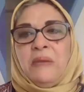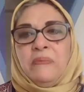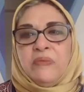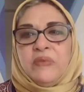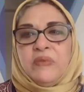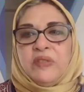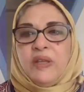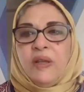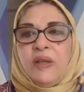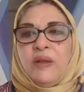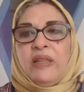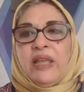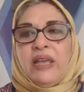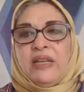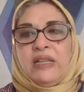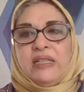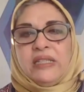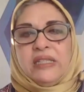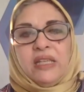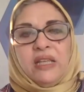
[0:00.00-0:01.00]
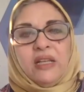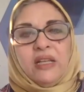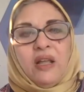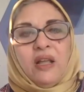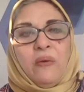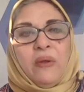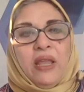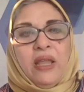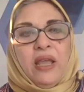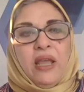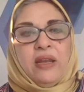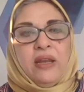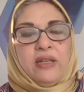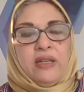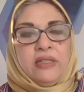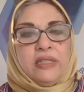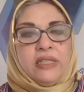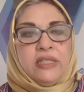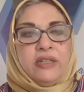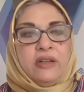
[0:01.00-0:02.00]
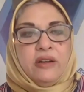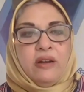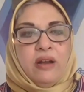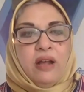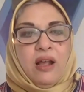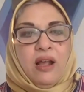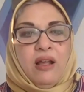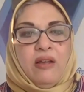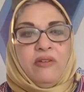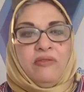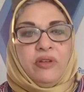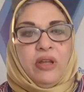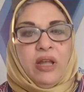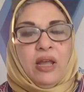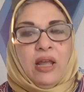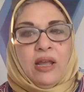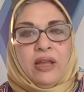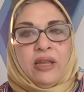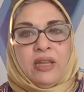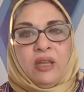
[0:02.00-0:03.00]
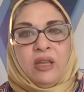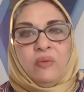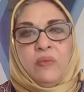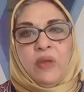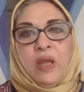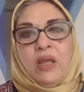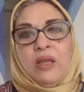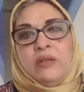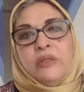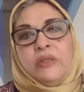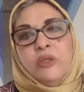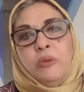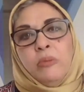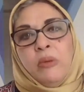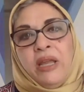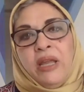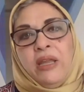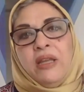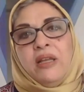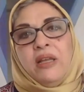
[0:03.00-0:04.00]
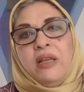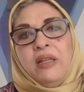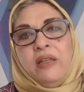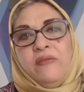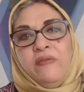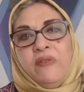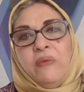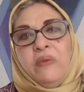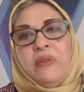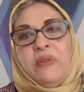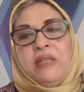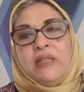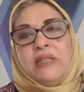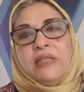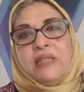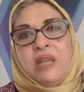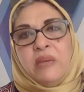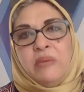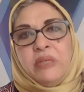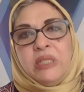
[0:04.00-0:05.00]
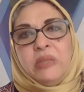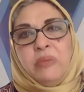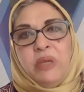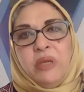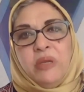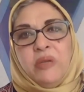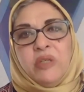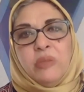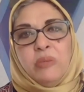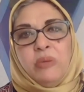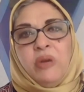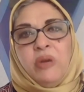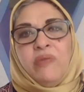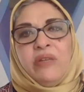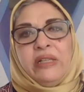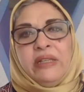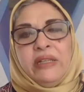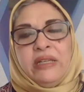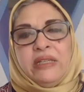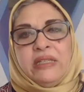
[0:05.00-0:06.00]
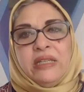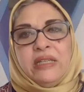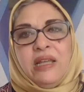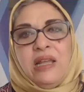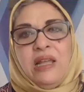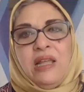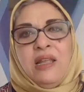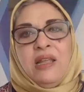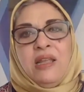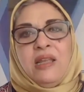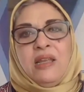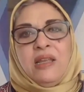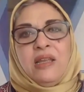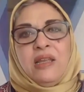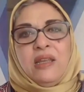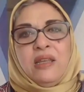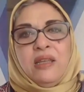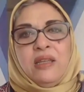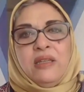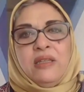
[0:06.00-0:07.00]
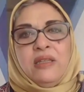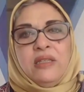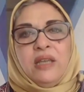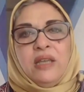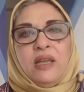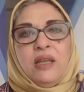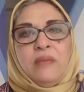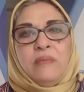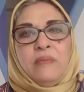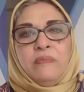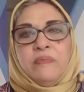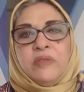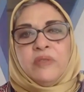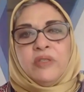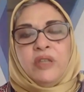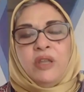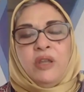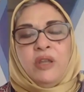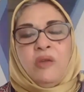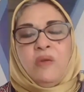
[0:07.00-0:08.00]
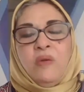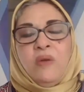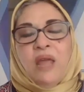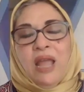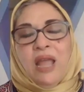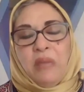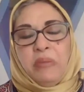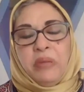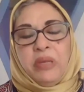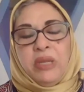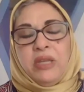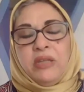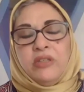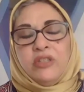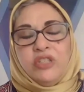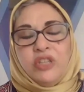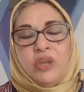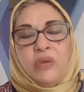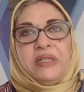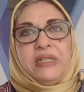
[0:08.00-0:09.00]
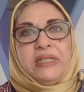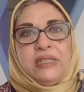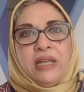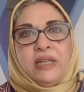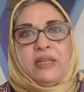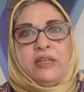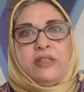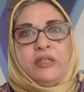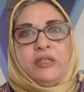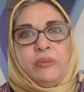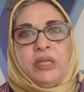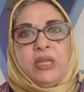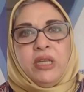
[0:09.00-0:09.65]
So let us go ahead and start off. I am Sumaya Khalifa with the Islamic Speakers Bureau of Atlanta, and I'm so happy and so excited to be